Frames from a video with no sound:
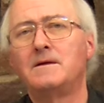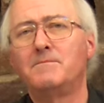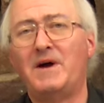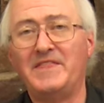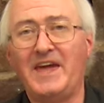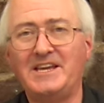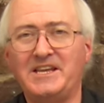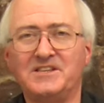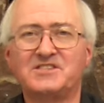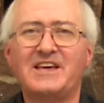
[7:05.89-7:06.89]
By the
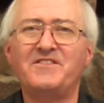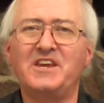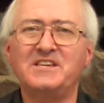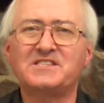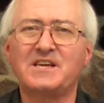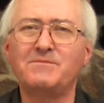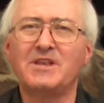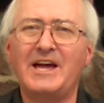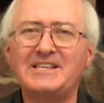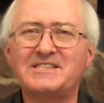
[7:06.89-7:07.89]
1870s, some
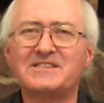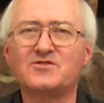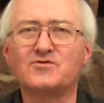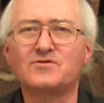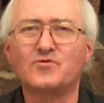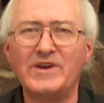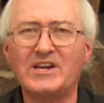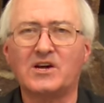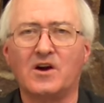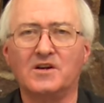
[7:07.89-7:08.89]
light
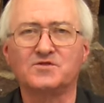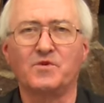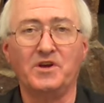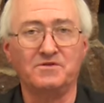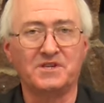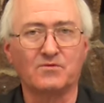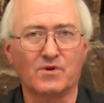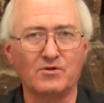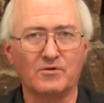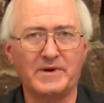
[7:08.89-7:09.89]
streetcars were using
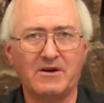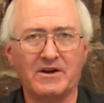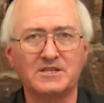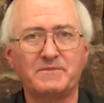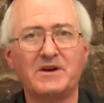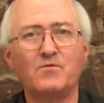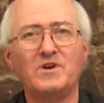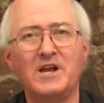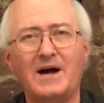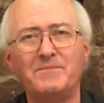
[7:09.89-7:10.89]
roller bearings, but it
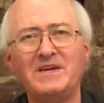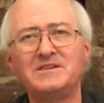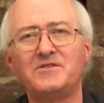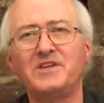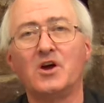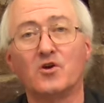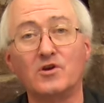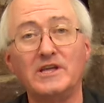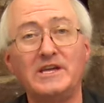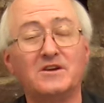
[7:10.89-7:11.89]
would not be until the
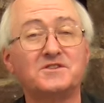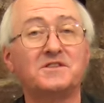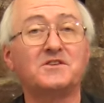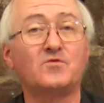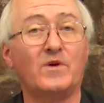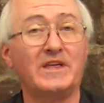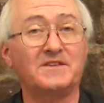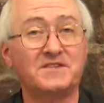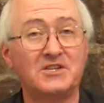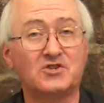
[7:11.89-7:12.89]
early years of the 20th
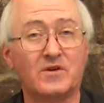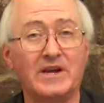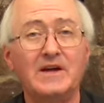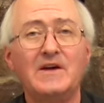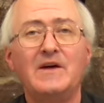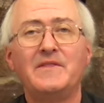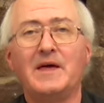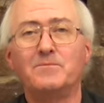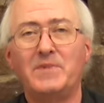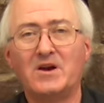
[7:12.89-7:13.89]
century
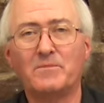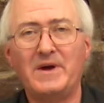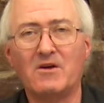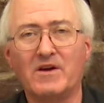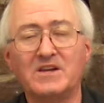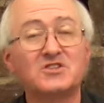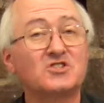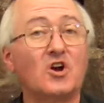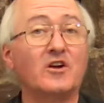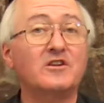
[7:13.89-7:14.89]
that better bearings
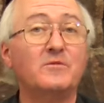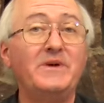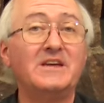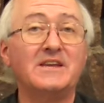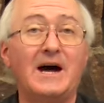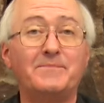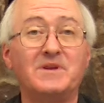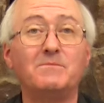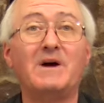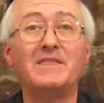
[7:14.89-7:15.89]
started to be
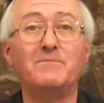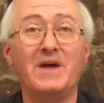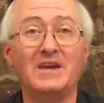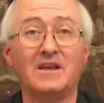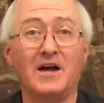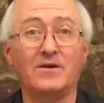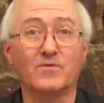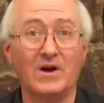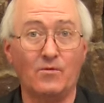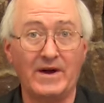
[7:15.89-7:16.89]
adopted by the mainline
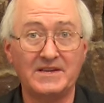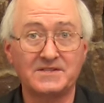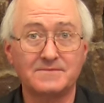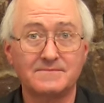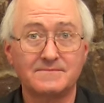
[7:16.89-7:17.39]
railways.